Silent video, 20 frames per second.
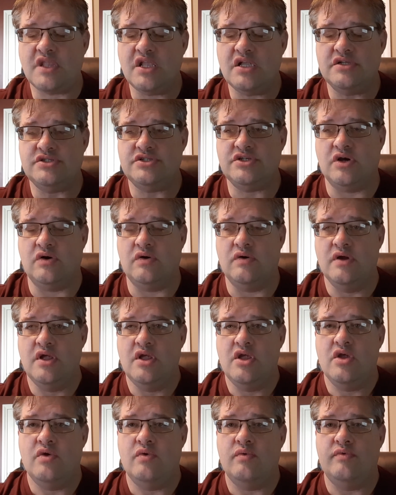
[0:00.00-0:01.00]
So
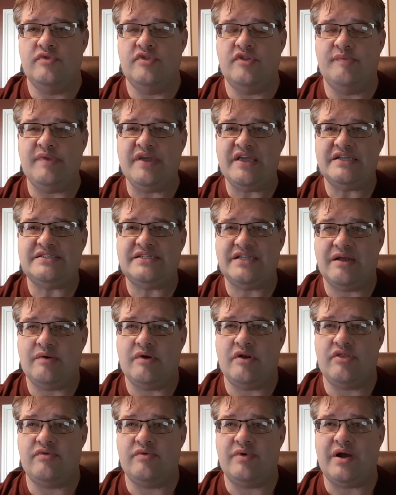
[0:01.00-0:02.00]
the biggest thing I
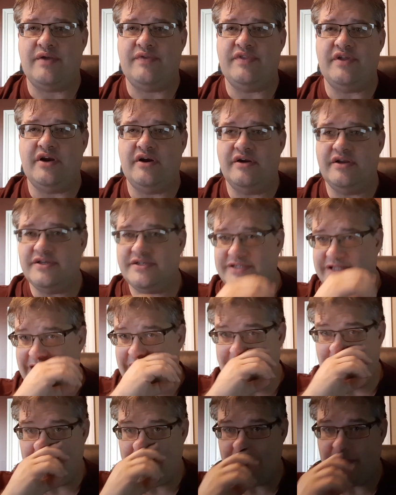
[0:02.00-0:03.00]
want to throw out there is
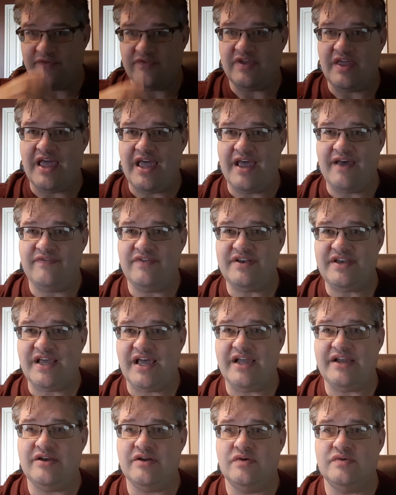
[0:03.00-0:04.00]
that if you have the
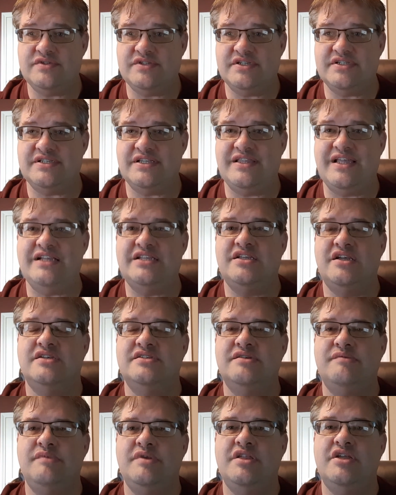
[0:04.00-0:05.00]
diagnosis, that
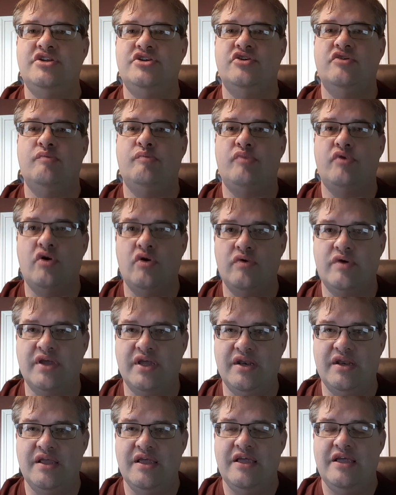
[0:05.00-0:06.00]
doesn't mean that you're
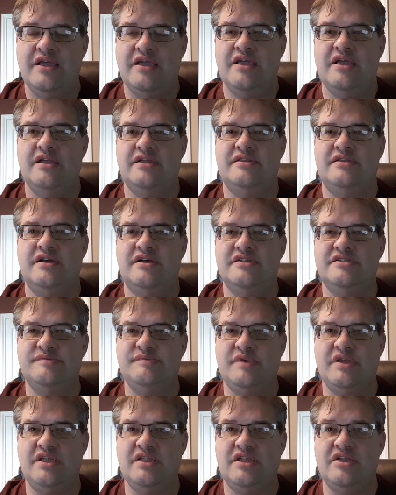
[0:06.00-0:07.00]
broken. It does
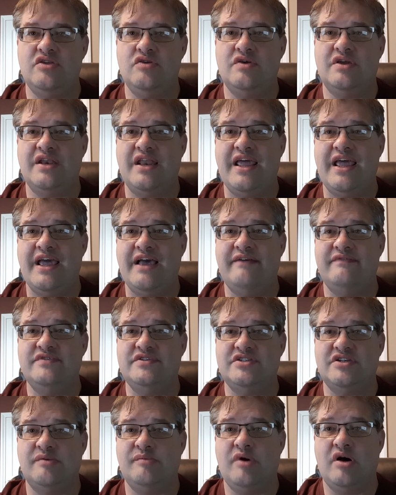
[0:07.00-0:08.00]
mean that you can have
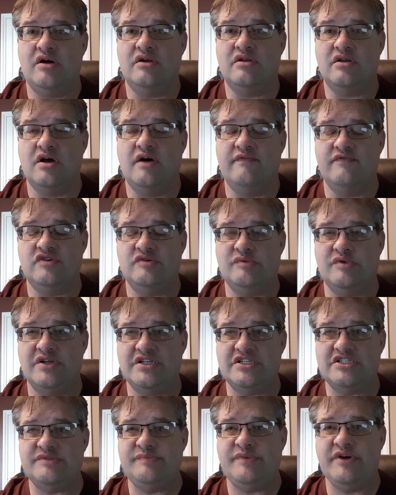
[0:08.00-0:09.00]
some uncomfortable
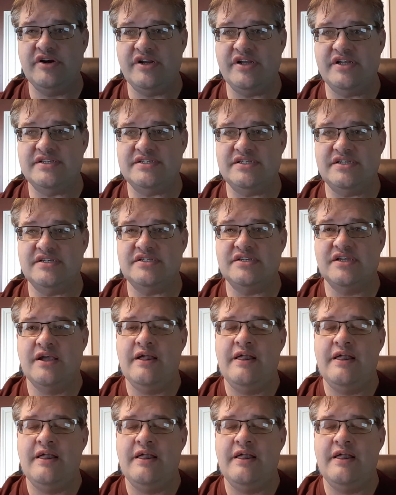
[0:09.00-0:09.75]
experiences,